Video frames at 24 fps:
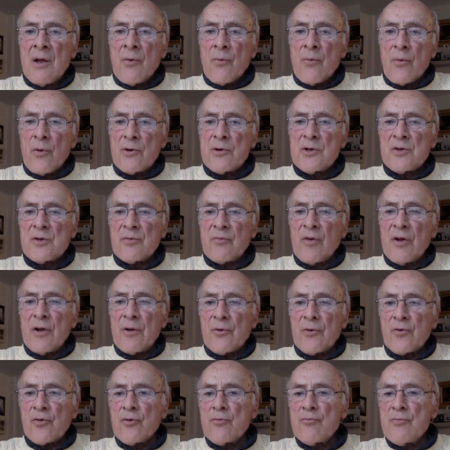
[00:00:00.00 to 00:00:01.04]

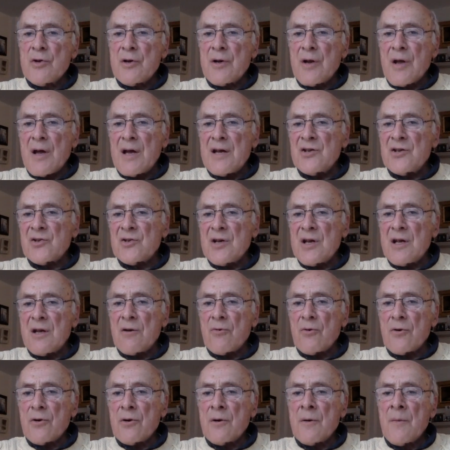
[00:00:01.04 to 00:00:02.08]
Roosevelt, Truman,
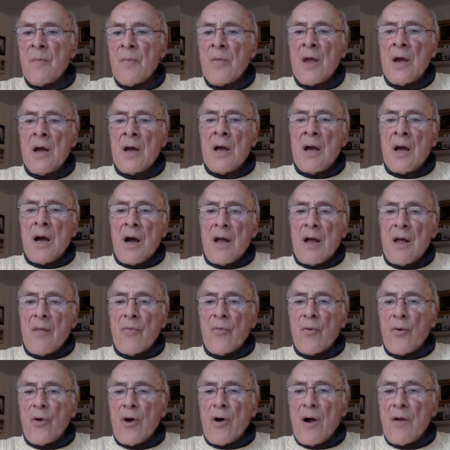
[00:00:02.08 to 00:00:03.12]
Eisenhower,
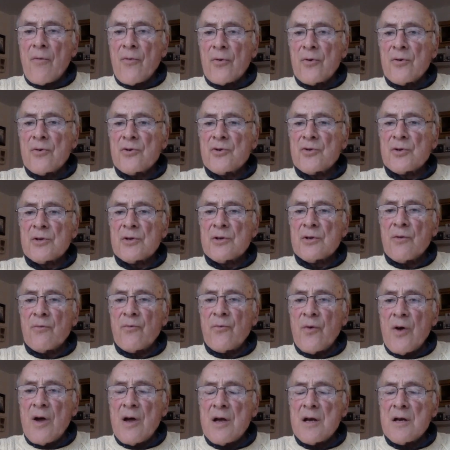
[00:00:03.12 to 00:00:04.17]
and the others
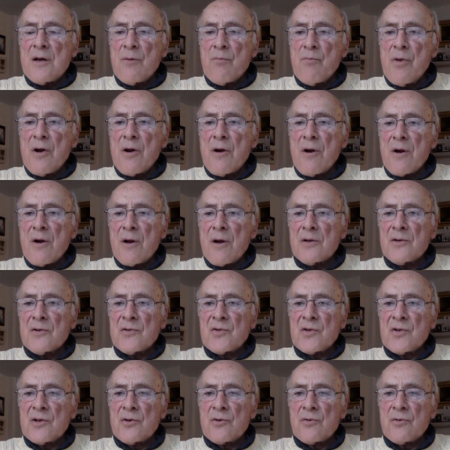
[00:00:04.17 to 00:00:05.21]
defined
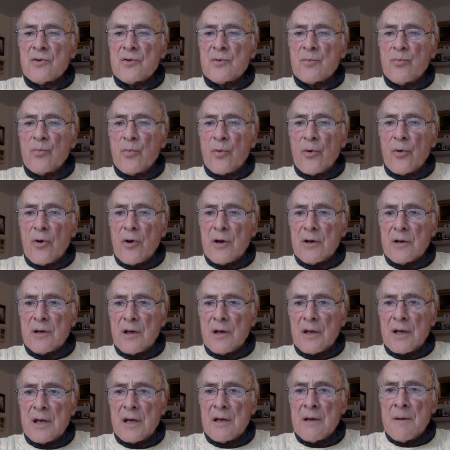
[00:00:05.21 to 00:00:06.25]
America's interest
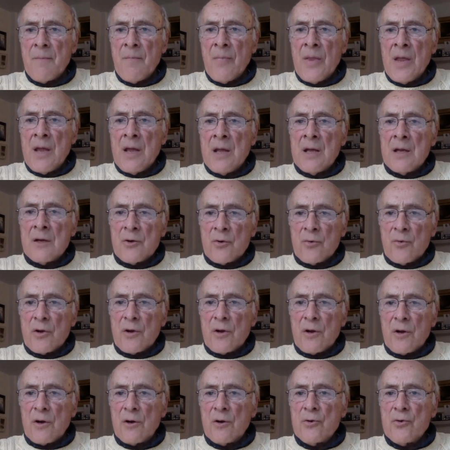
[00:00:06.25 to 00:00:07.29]
broadly to
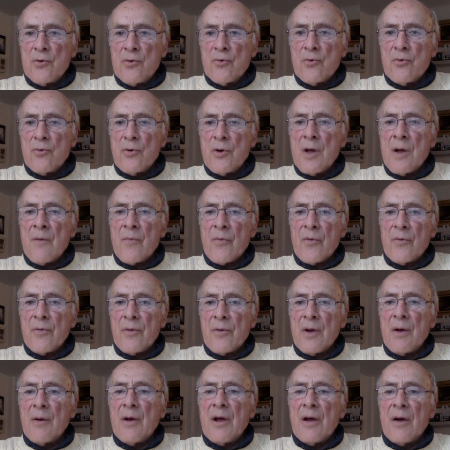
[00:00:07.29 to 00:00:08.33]
include
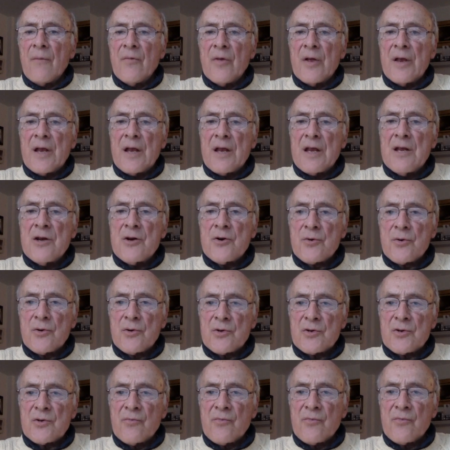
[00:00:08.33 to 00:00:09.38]
the
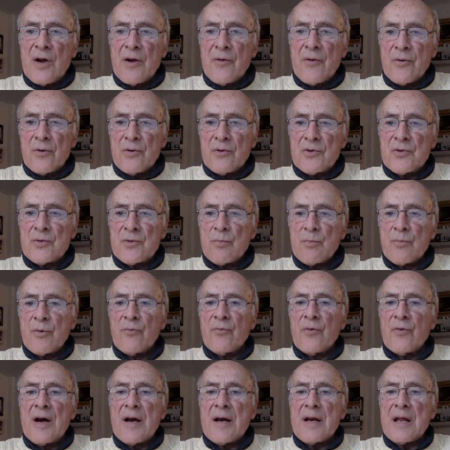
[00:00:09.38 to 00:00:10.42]
interests of others,
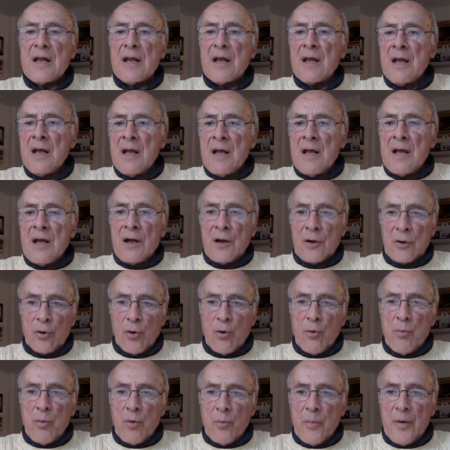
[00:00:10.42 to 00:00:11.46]
providing
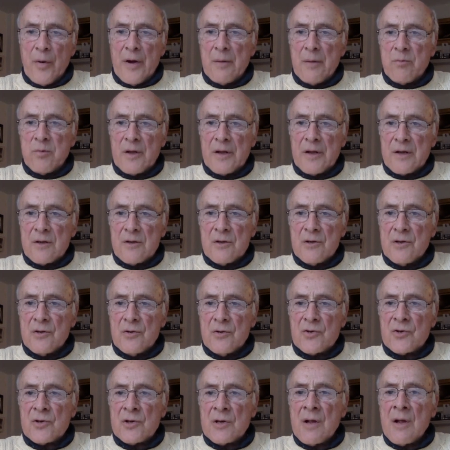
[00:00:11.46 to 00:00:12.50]
global public
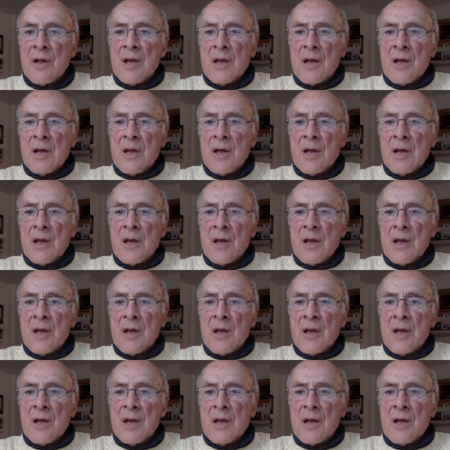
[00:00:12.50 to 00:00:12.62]
goods.